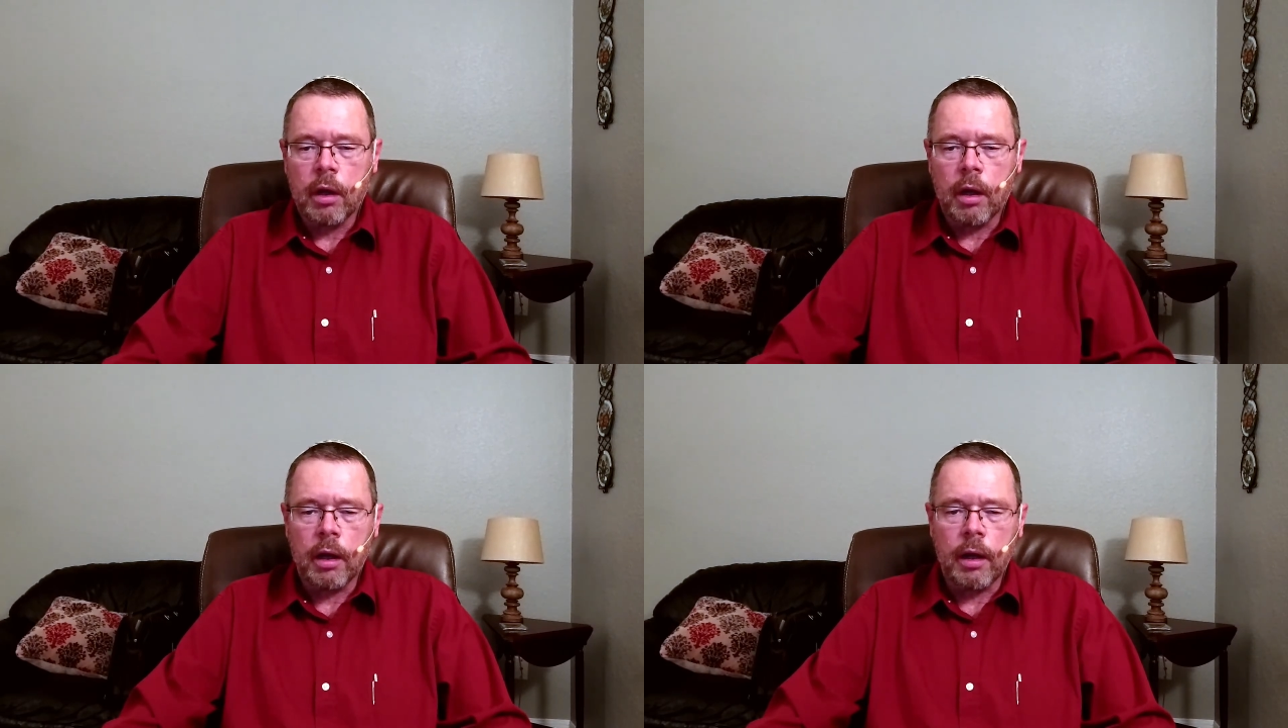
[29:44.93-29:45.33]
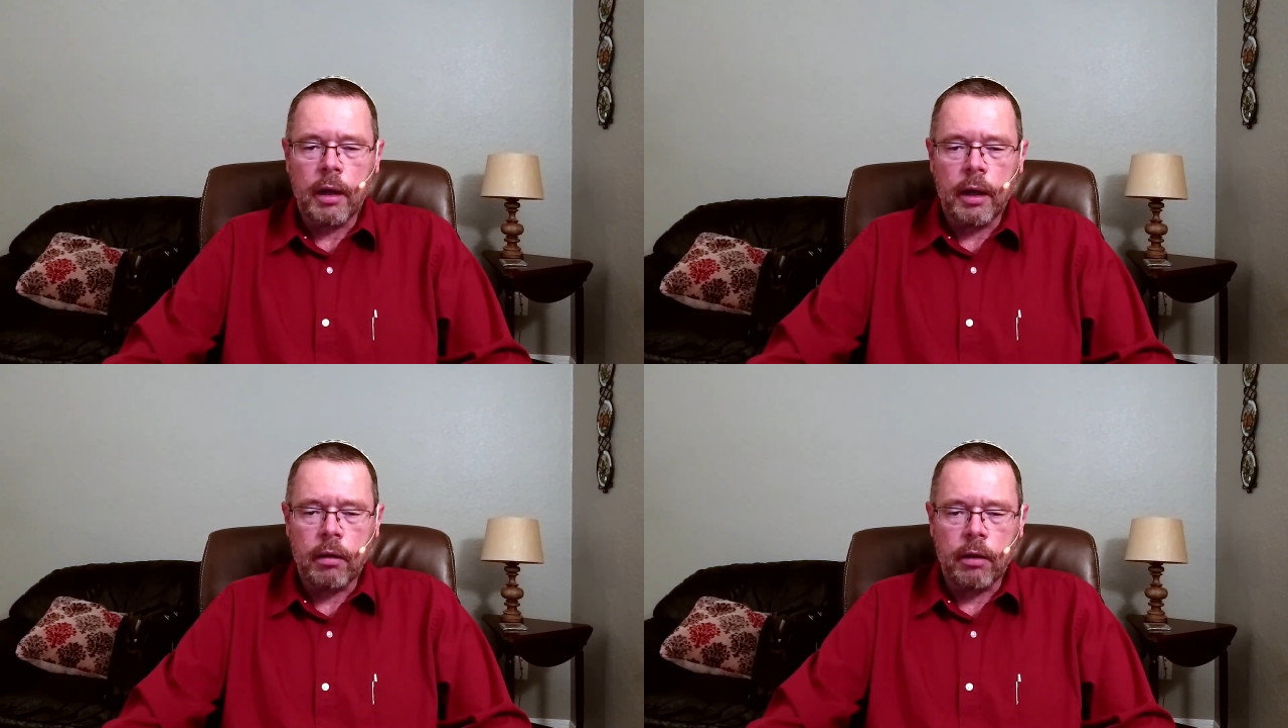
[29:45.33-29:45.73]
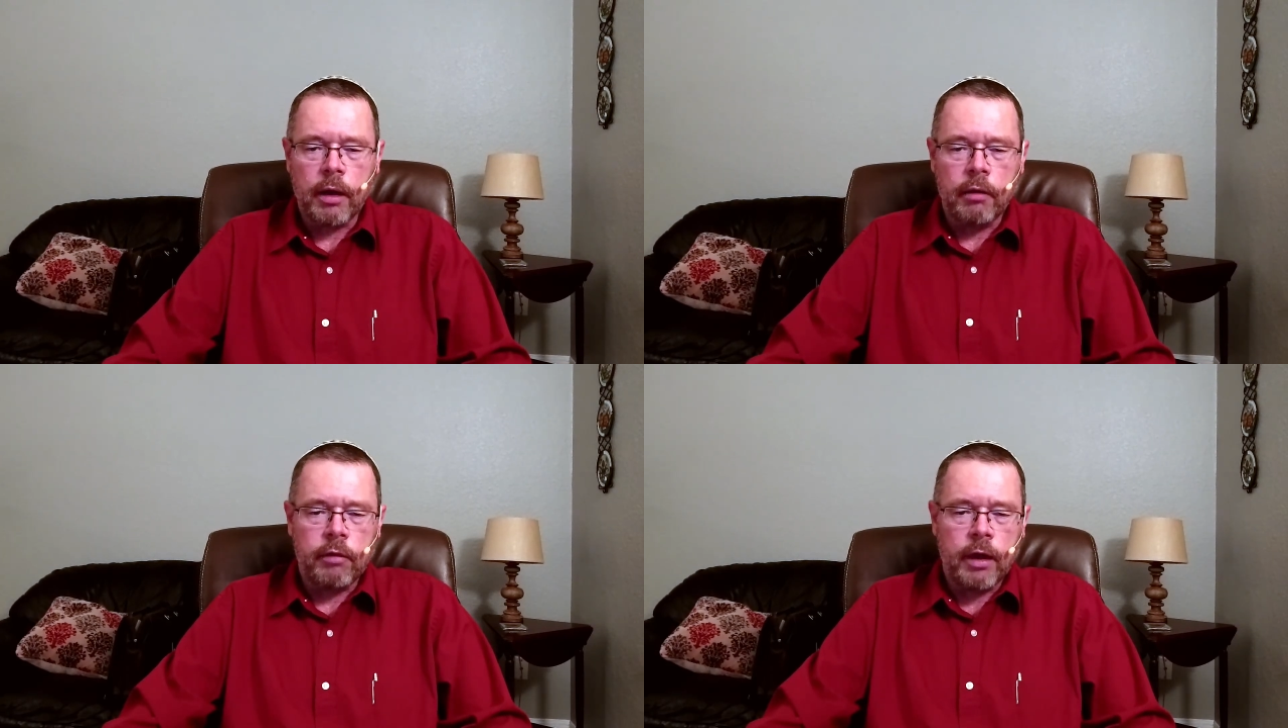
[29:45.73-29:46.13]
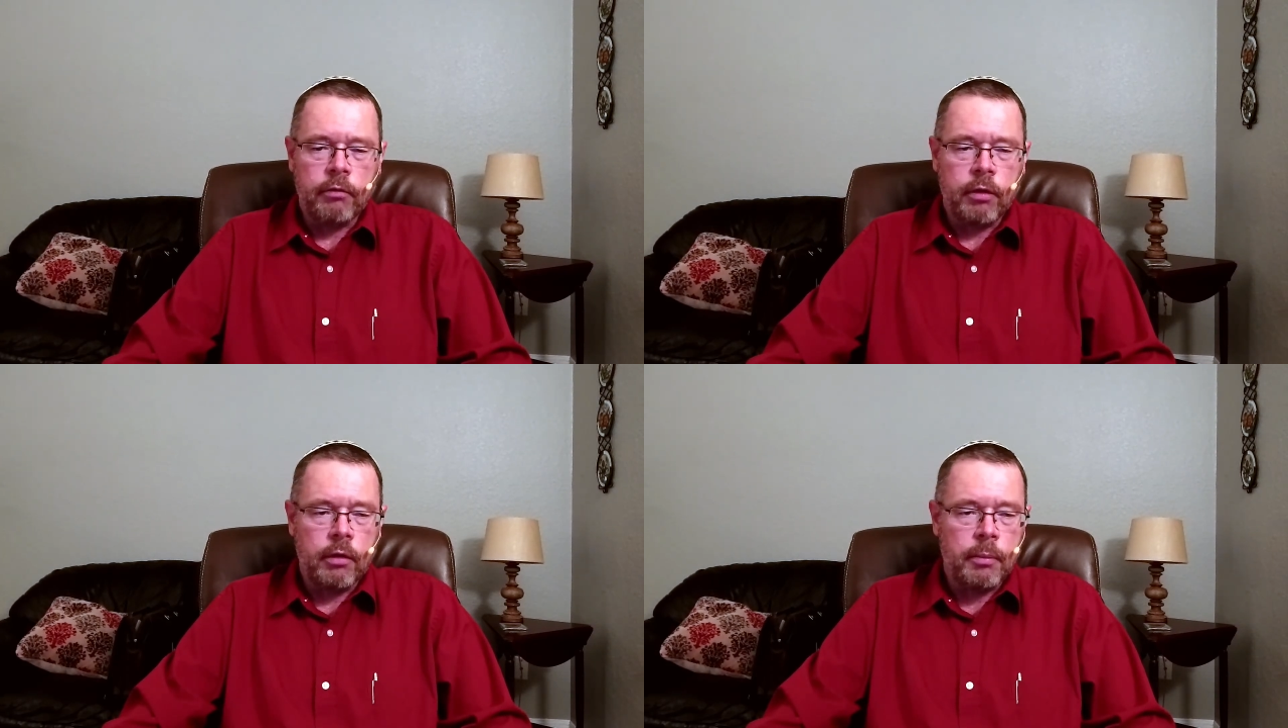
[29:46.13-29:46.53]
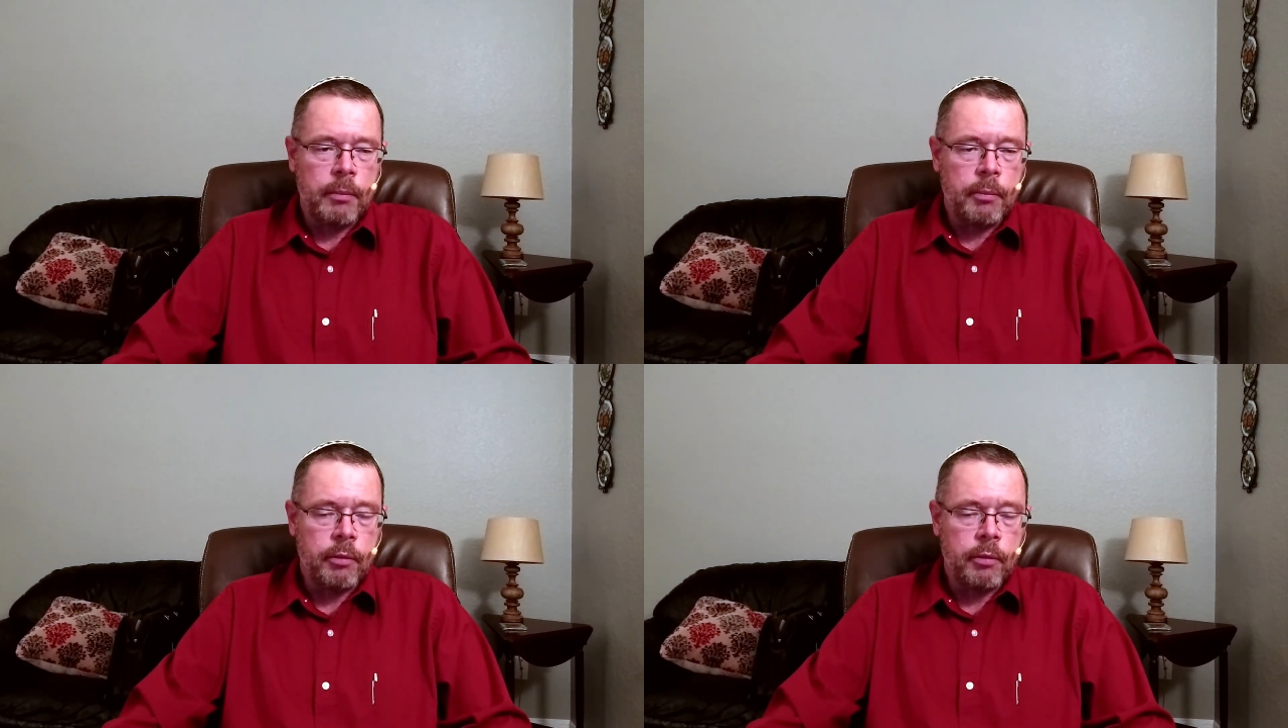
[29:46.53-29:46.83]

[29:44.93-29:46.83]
Adonai is asking the people